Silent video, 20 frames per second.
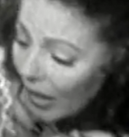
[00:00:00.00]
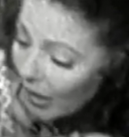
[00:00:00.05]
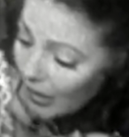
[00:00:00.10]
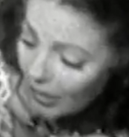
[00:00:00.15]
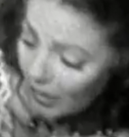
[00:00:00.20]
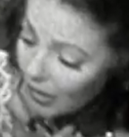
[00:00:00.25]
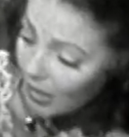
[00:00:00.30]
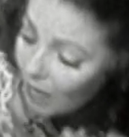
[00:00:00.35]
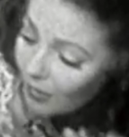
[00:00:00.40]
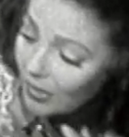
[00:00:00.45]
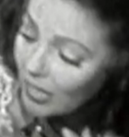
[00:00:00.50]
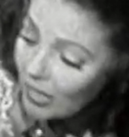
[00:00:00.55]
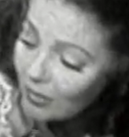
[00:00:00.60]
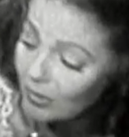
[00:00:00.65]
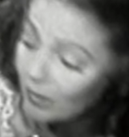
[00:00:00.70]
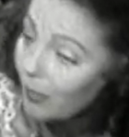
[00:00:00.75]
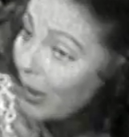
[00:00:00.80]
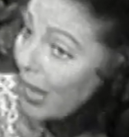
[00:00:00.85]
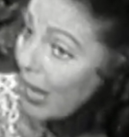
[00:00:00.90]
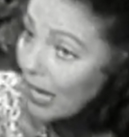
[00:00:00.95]
And I never give
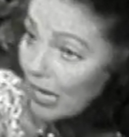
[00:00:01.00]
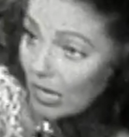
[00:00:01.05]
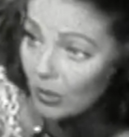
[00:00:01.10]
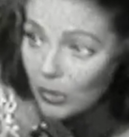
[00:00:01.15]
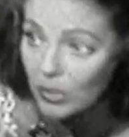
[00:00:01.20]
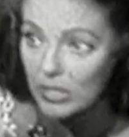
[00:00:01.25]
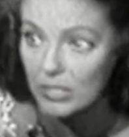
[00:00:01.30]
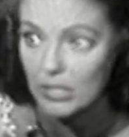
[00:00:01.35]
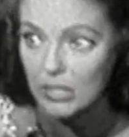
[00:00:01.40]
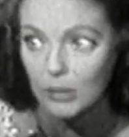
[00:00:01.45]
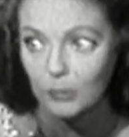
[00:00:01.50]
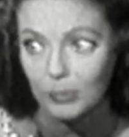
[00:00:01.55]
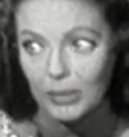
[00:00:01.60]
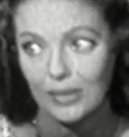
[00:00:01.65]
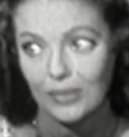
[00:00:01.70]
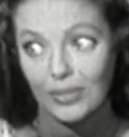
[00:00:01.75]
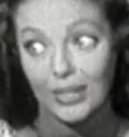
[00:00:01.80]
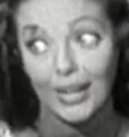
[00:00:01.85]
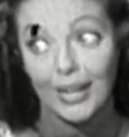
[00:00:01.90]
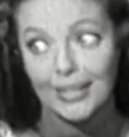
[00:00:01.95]
him any reason to
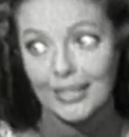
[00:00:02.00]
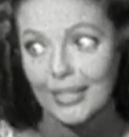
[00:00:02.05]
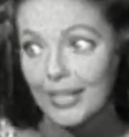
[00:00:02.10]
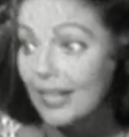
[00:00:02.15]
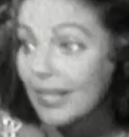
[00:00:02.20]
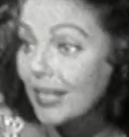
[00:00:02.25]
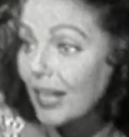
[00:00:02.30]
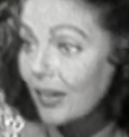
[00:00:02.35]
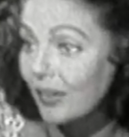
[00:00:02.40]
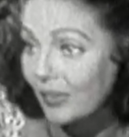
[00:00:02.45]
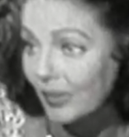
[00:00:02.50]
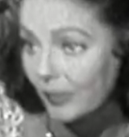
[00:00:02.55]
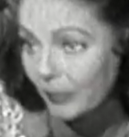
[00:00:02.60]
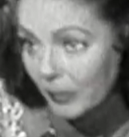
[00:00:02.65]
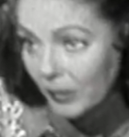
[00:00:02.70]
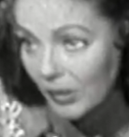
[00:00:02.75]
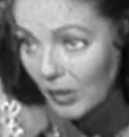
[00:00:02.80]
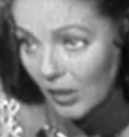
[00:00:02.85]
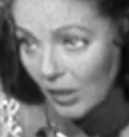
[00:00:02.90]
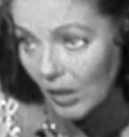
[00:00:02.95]
believe that I did love
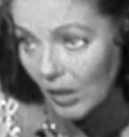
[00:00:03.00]
him.